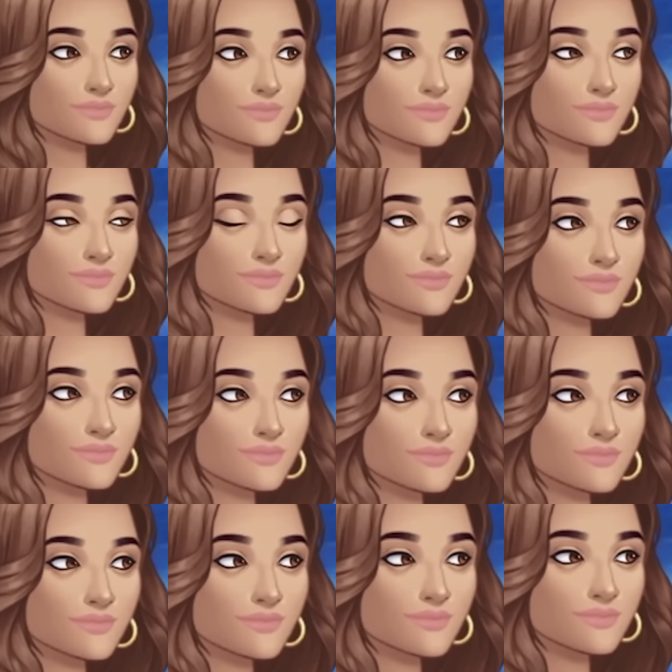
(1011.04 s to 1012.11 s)

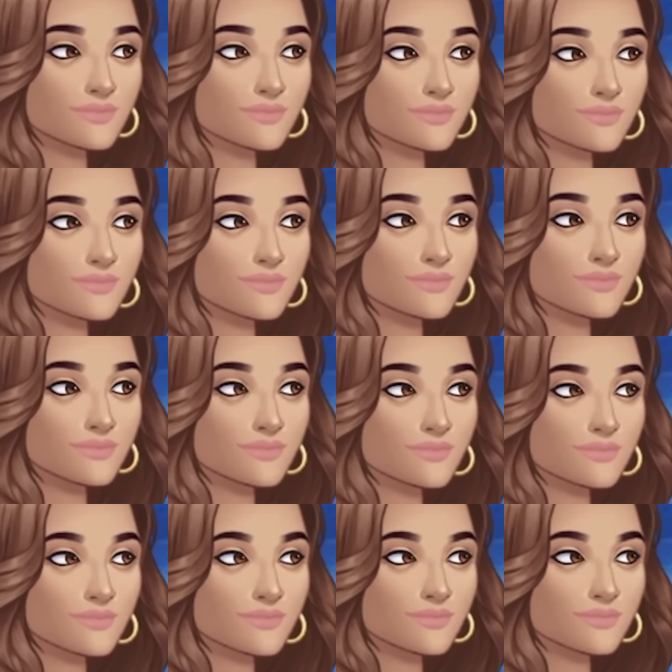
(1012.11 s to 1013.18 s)

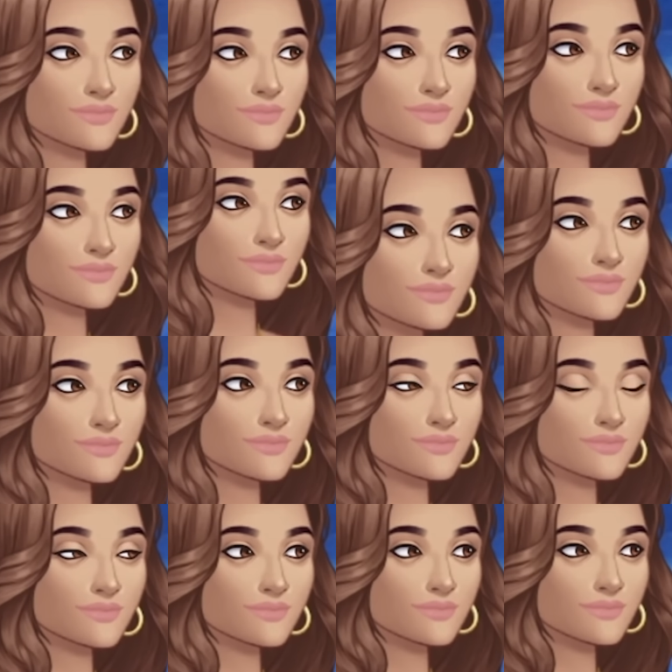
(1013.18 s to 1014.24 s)

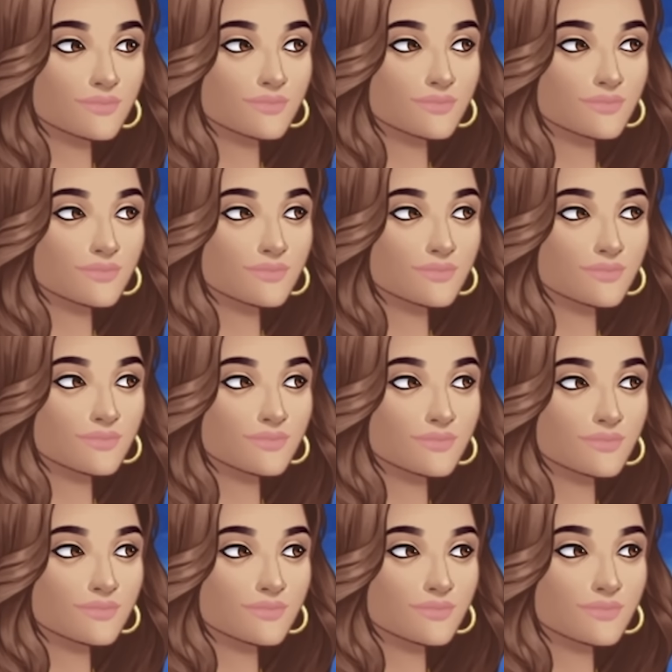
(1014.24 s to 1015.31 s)

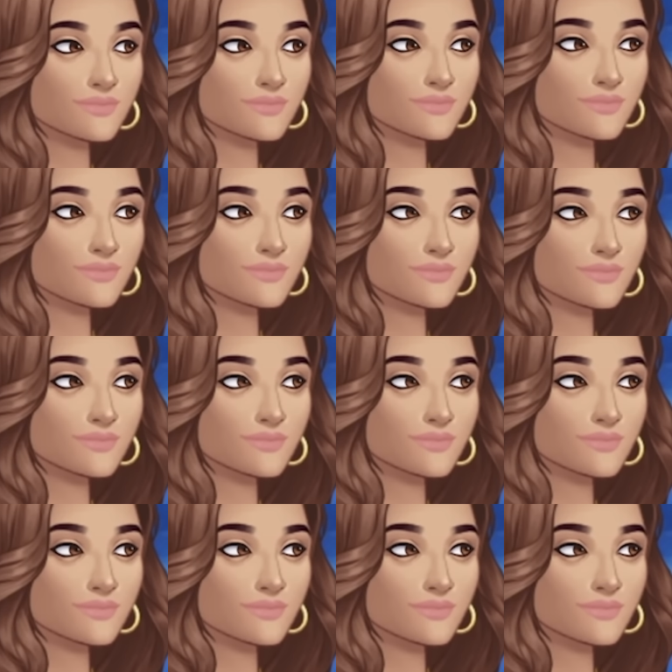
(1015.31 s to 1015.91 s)
This person isn't speaking.